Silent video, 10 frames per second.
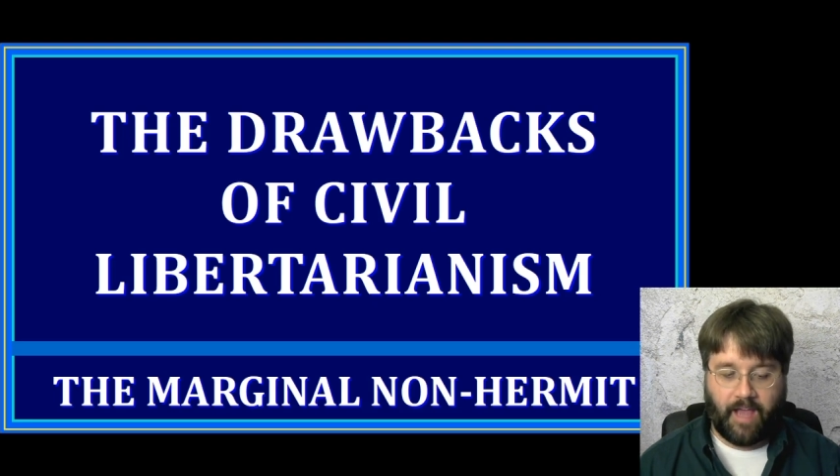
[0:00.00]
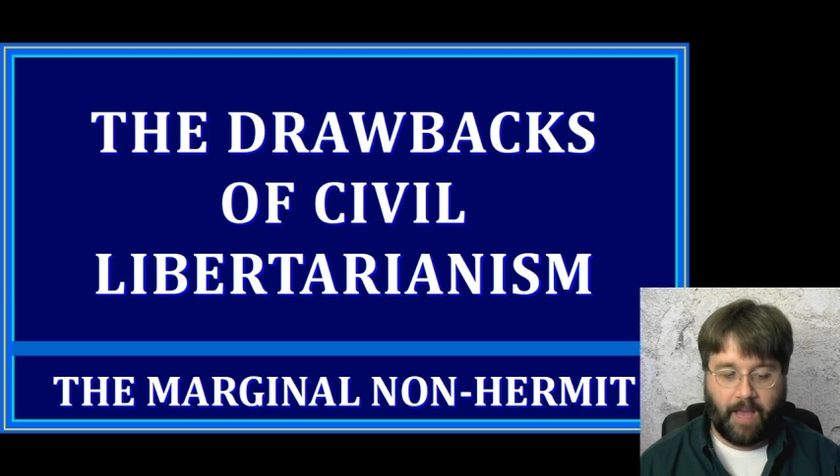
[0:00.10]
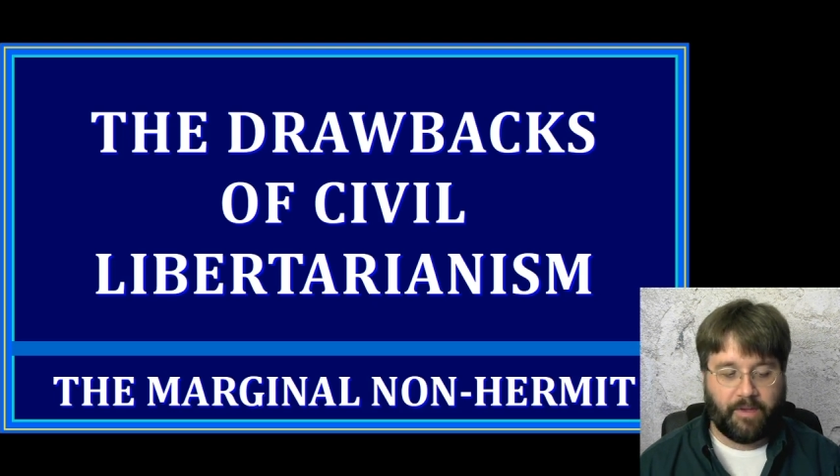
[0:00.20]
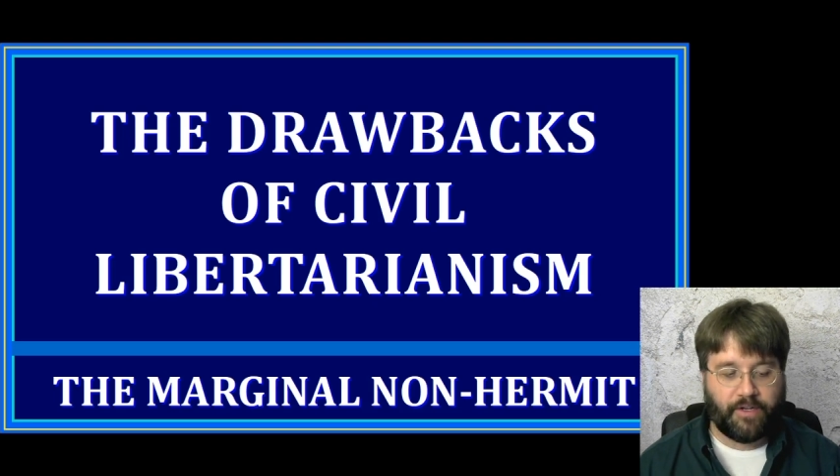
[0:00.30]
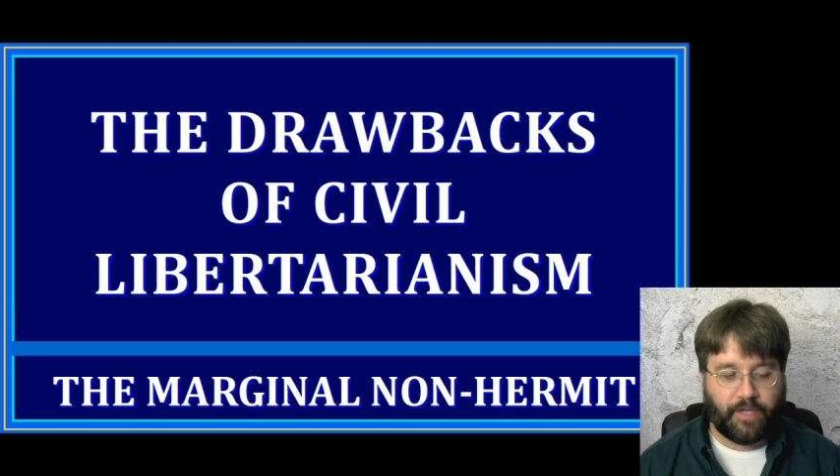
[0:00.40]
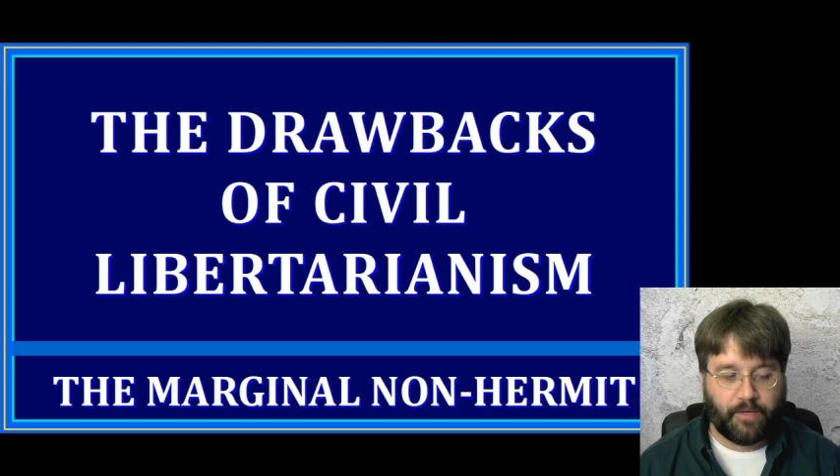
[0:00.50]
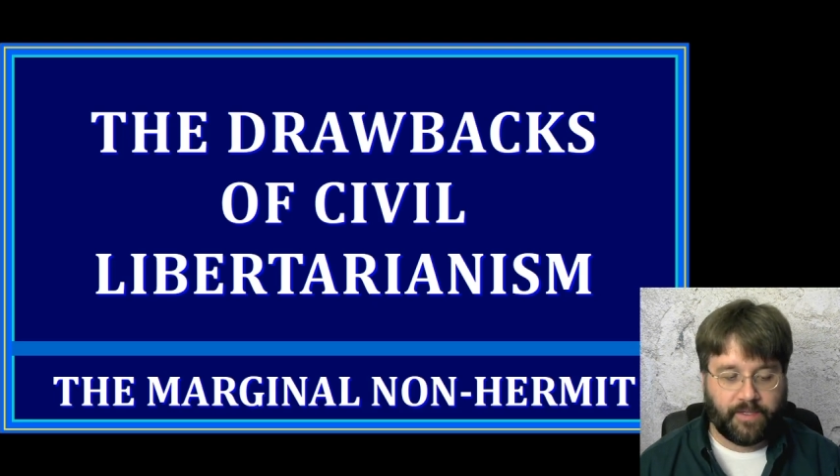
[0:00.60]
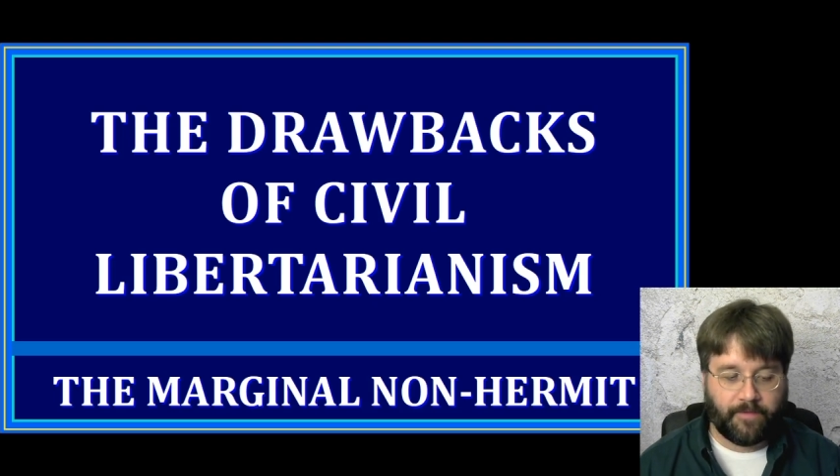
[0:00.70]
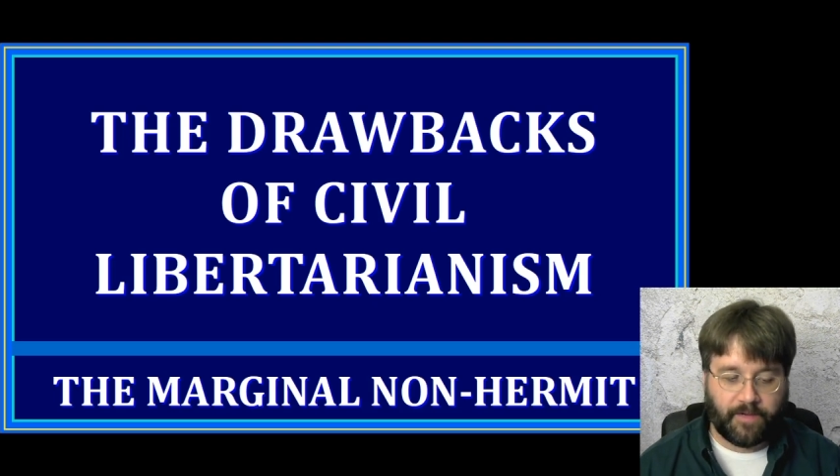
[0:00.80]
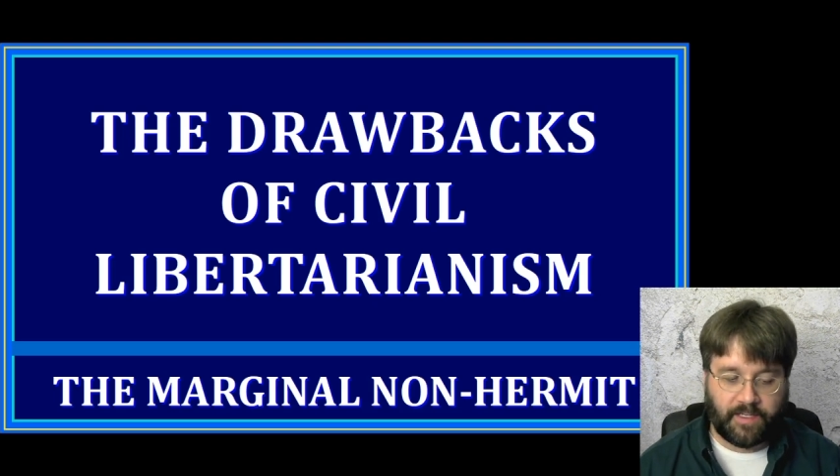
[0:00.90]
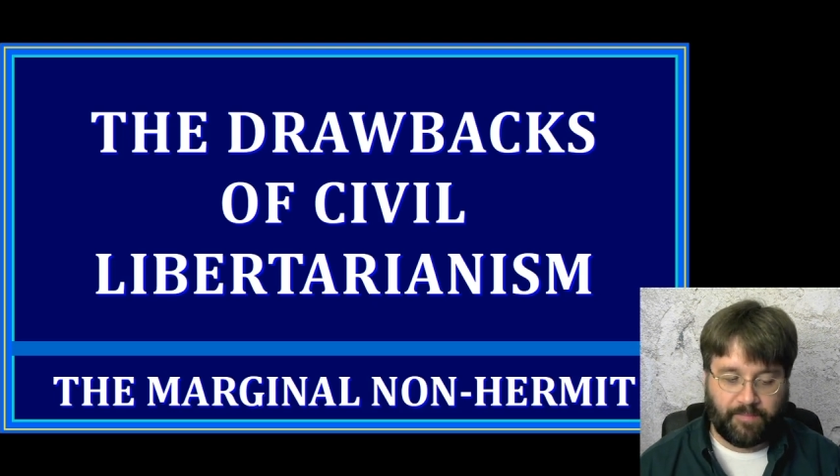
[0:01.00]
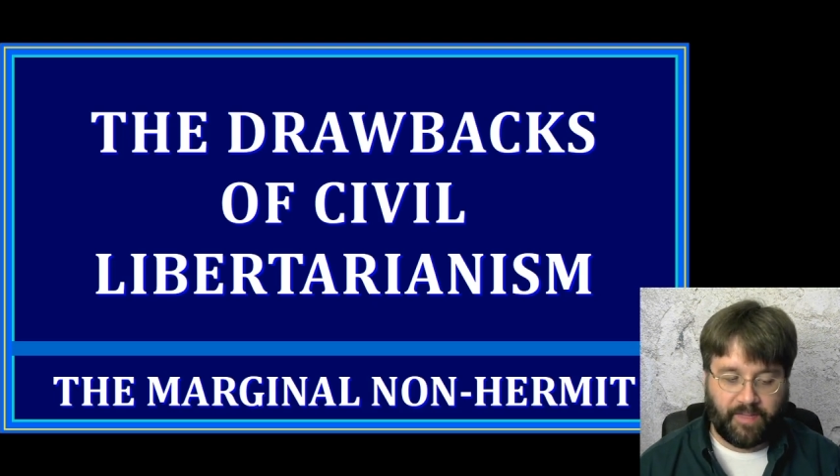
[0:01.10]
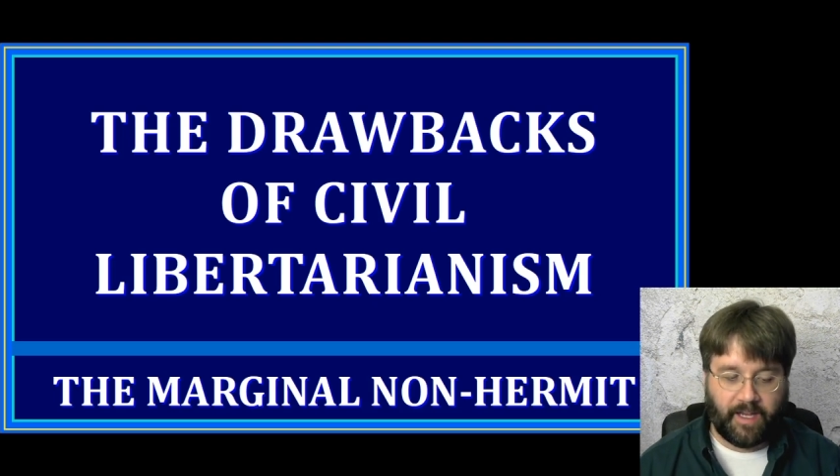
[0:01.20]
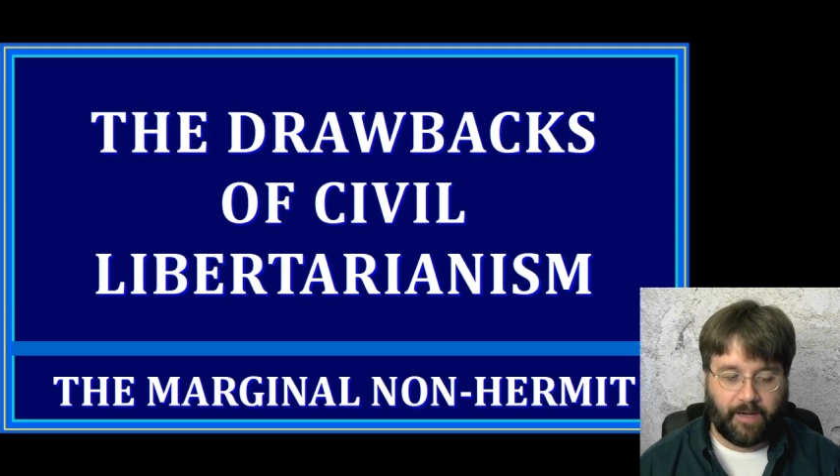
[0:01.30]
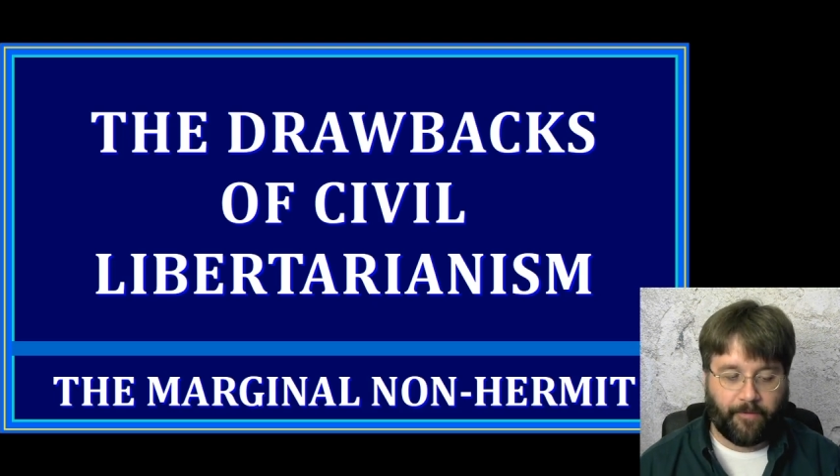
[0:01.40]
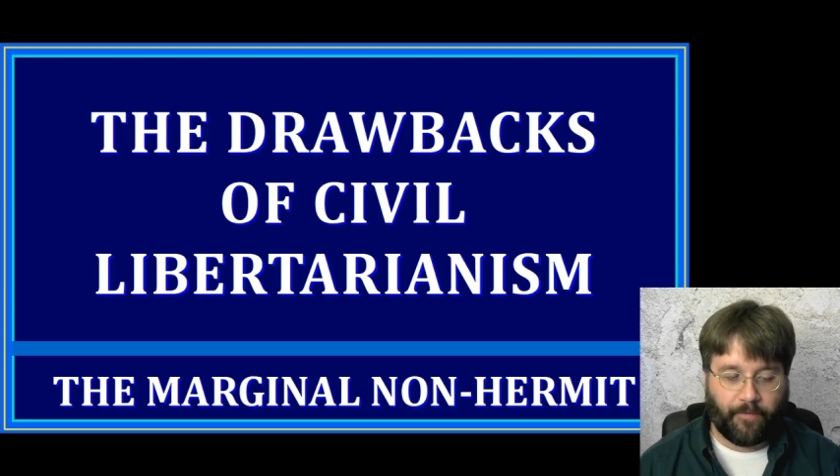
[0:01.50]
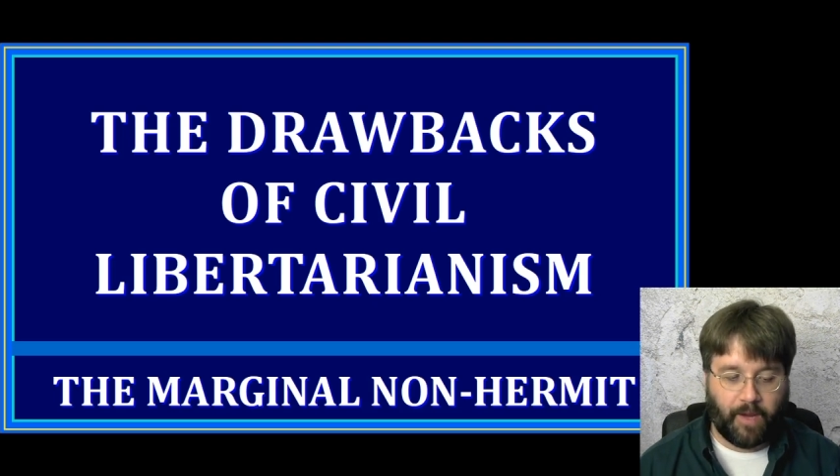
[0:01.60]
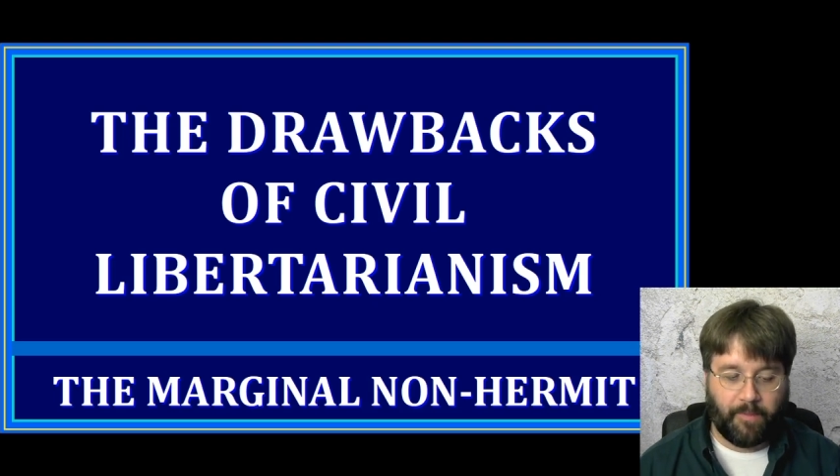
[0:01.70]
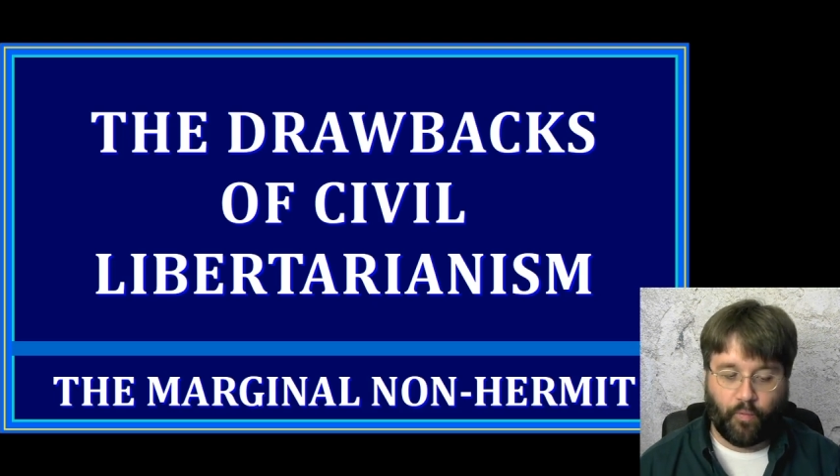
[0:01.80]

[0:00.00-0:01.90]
had been chosen for display in a frame,